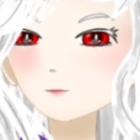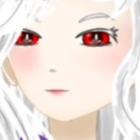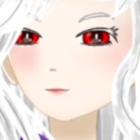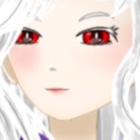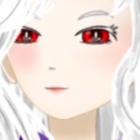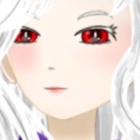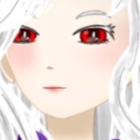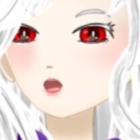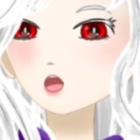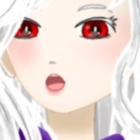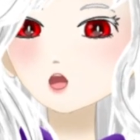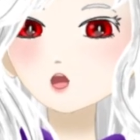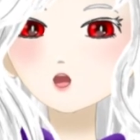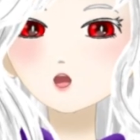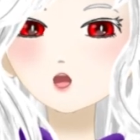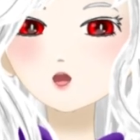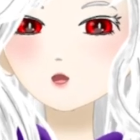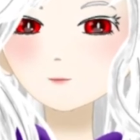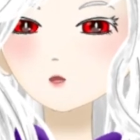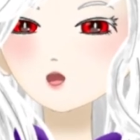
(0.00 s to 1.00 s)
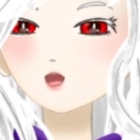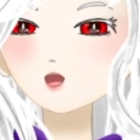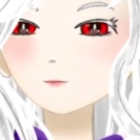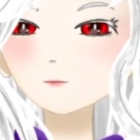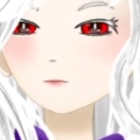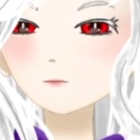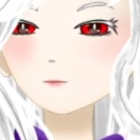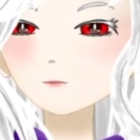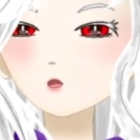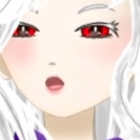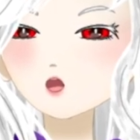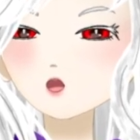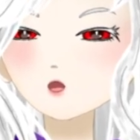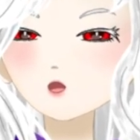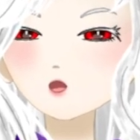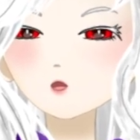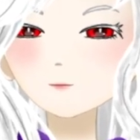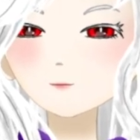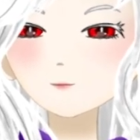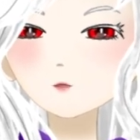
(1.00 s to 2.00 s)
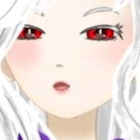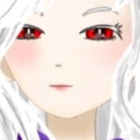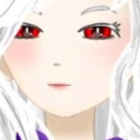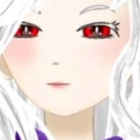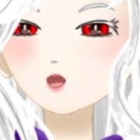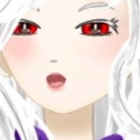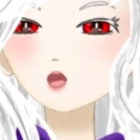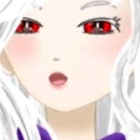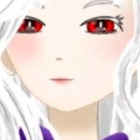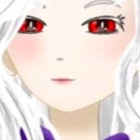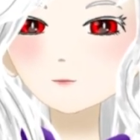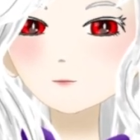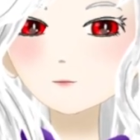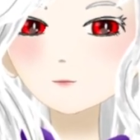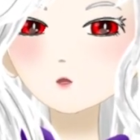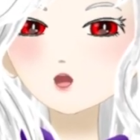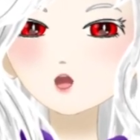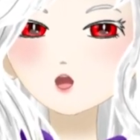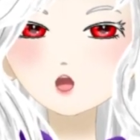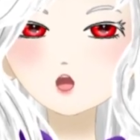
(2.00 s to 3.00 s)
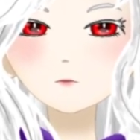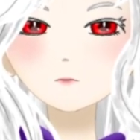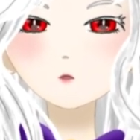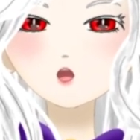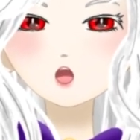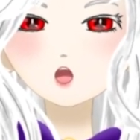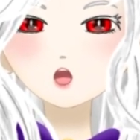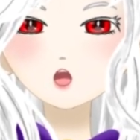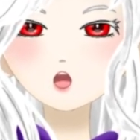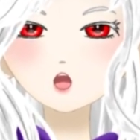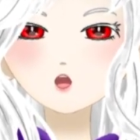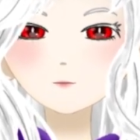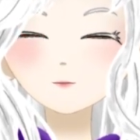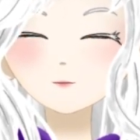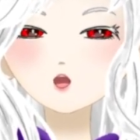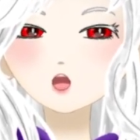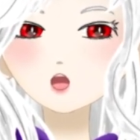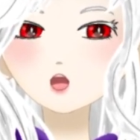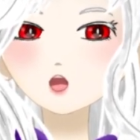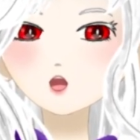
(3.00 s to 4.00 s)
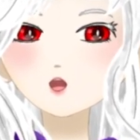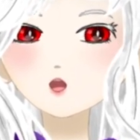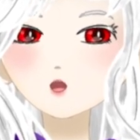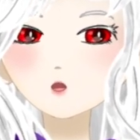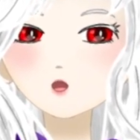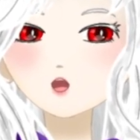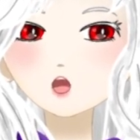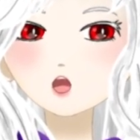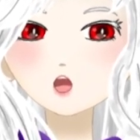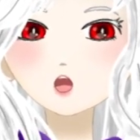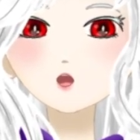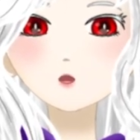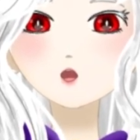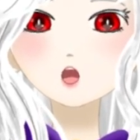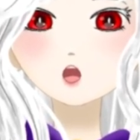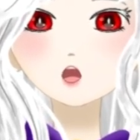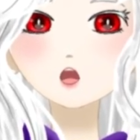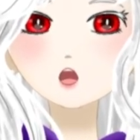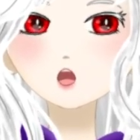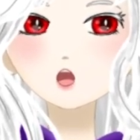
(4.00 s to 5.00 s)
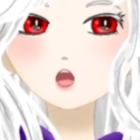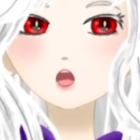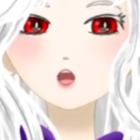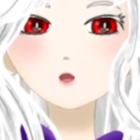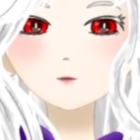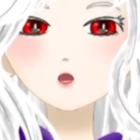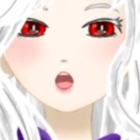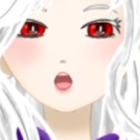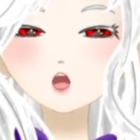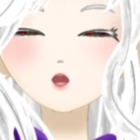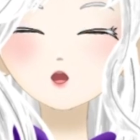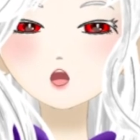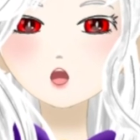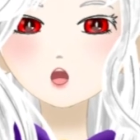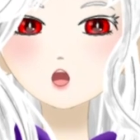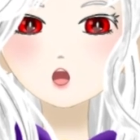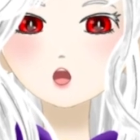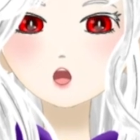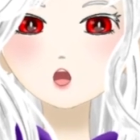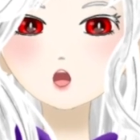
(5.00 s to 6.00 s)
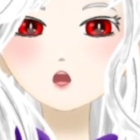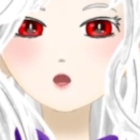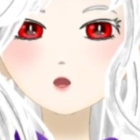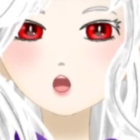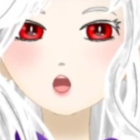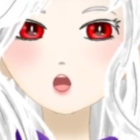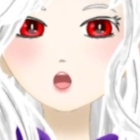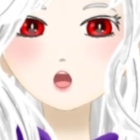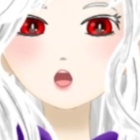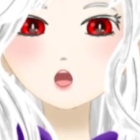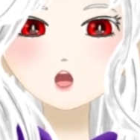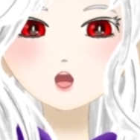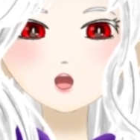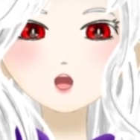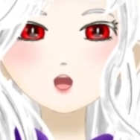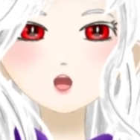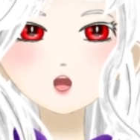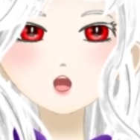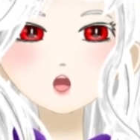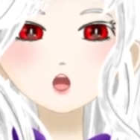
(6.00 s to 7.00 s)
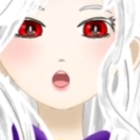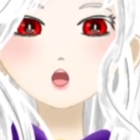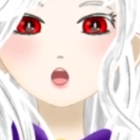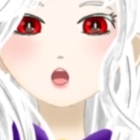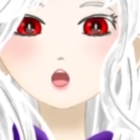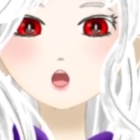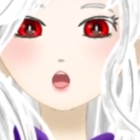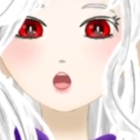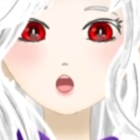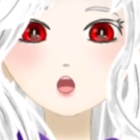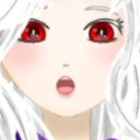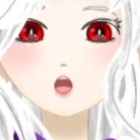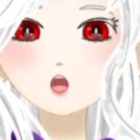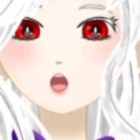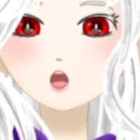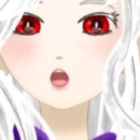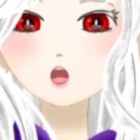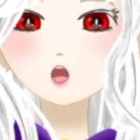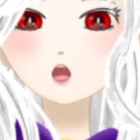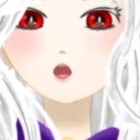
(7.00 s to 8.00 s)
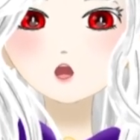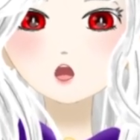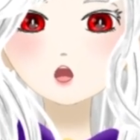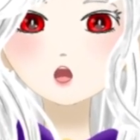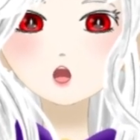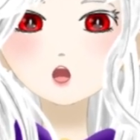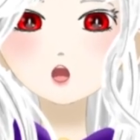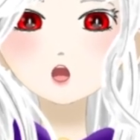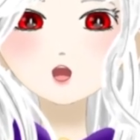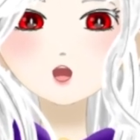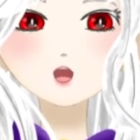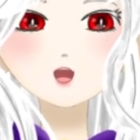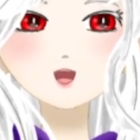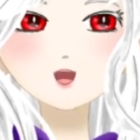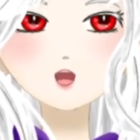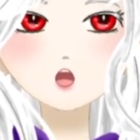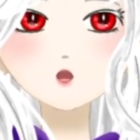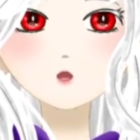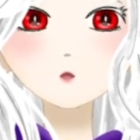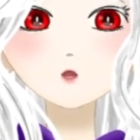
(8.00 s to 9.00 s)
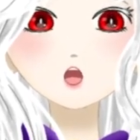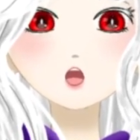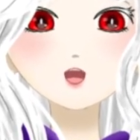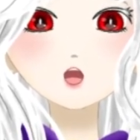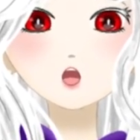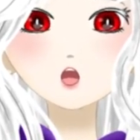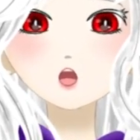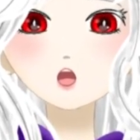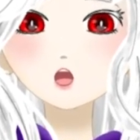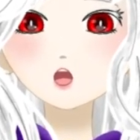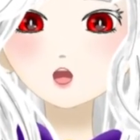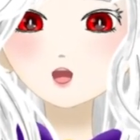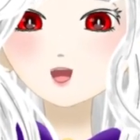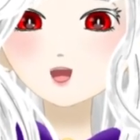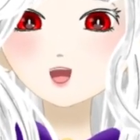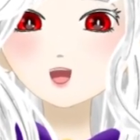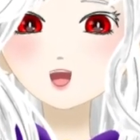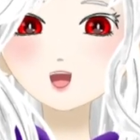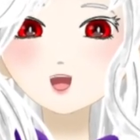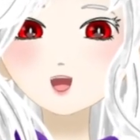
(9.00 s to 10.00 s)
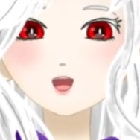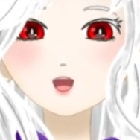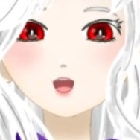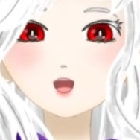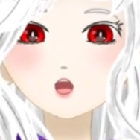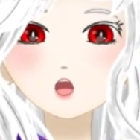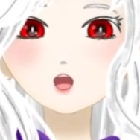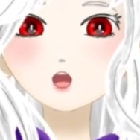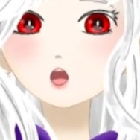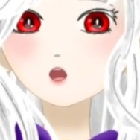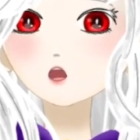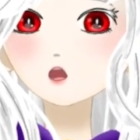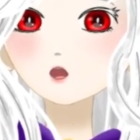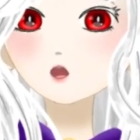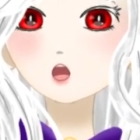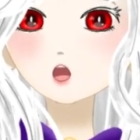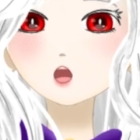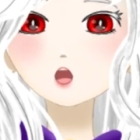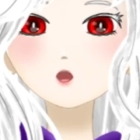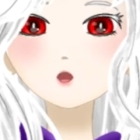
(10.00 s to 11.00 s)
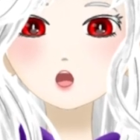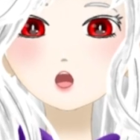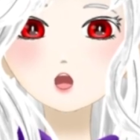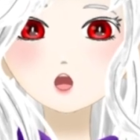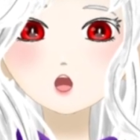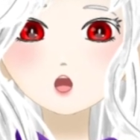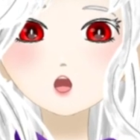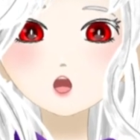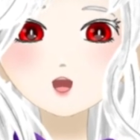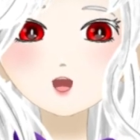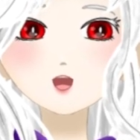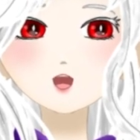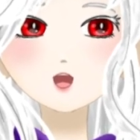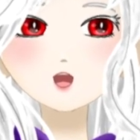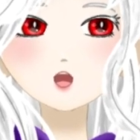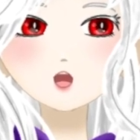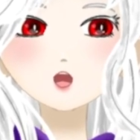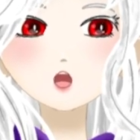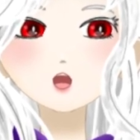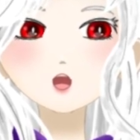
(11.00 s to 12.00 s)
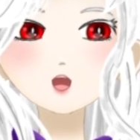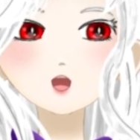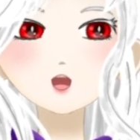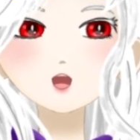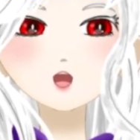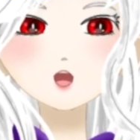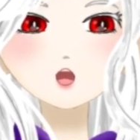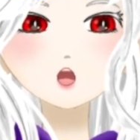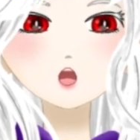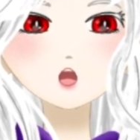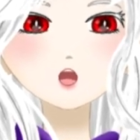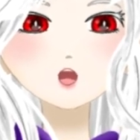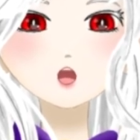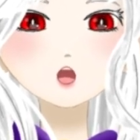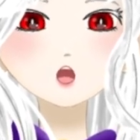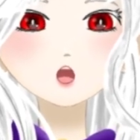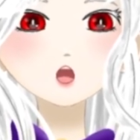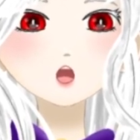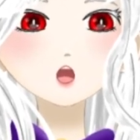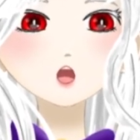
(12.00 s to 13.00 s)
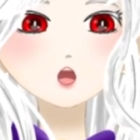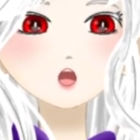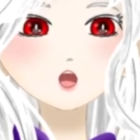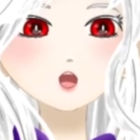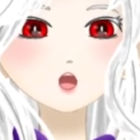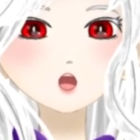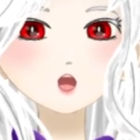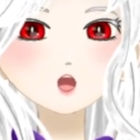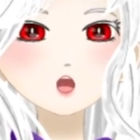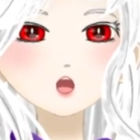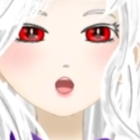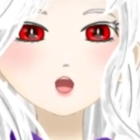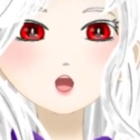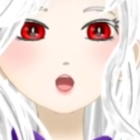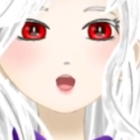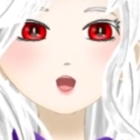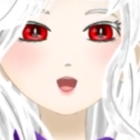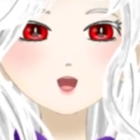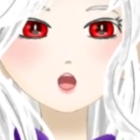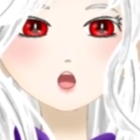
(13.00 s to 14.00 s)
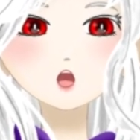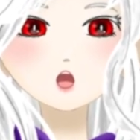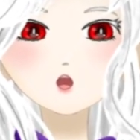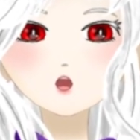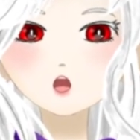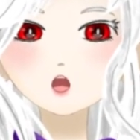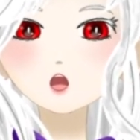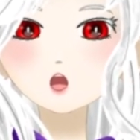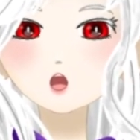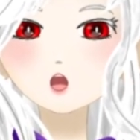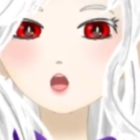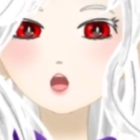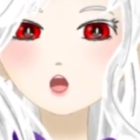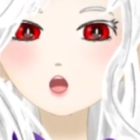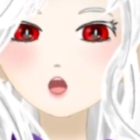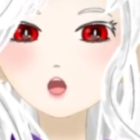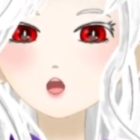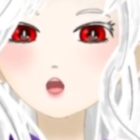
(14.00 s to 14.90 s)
I agree. I want Chainsaw Man to be happy. And I think we all do. And I don't think it's poor of Fujimoto to not treat his protagonist preciously, even though we want him to. Like, I think it's sad for a reason.